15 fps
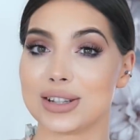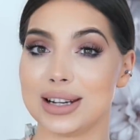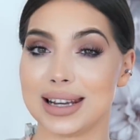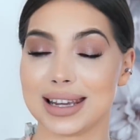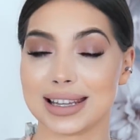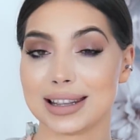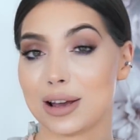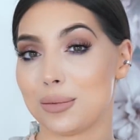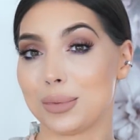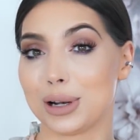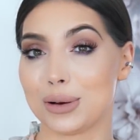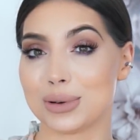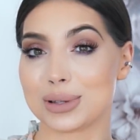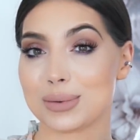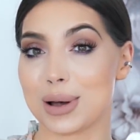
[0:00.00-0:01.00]
to link it down
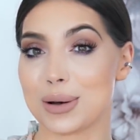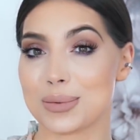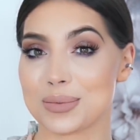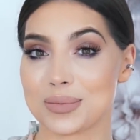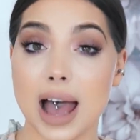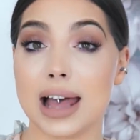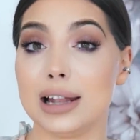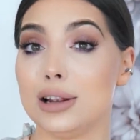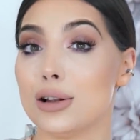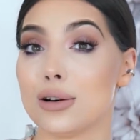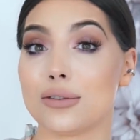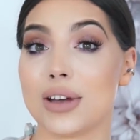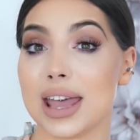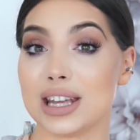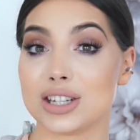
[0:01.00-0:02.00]
below as well. I
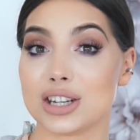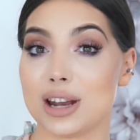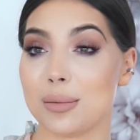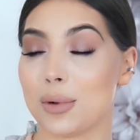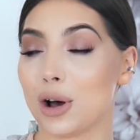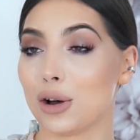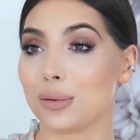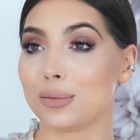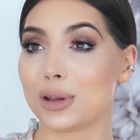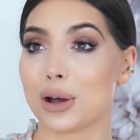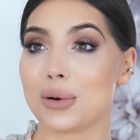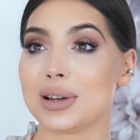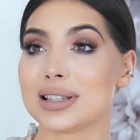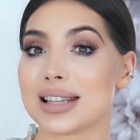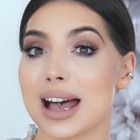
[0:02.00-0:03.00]
love H&M Home, they
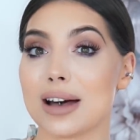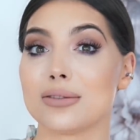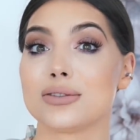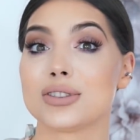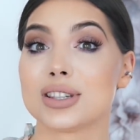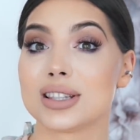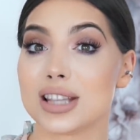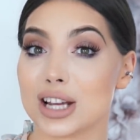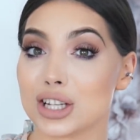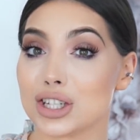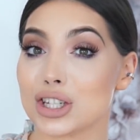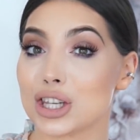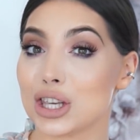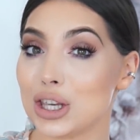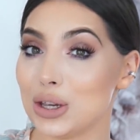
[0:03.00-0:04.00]
always have
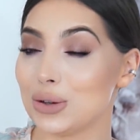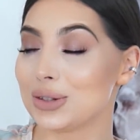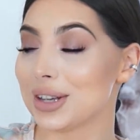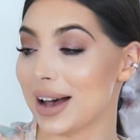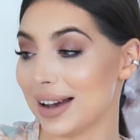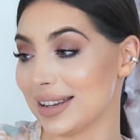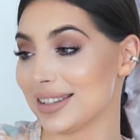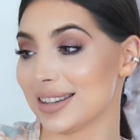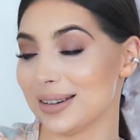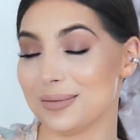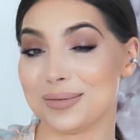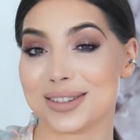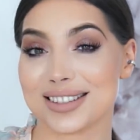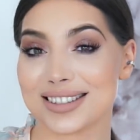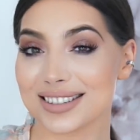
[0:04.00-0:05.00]
such cute
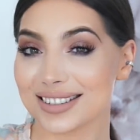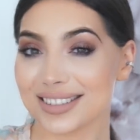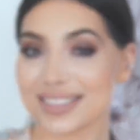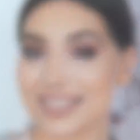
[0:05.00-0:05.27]
items.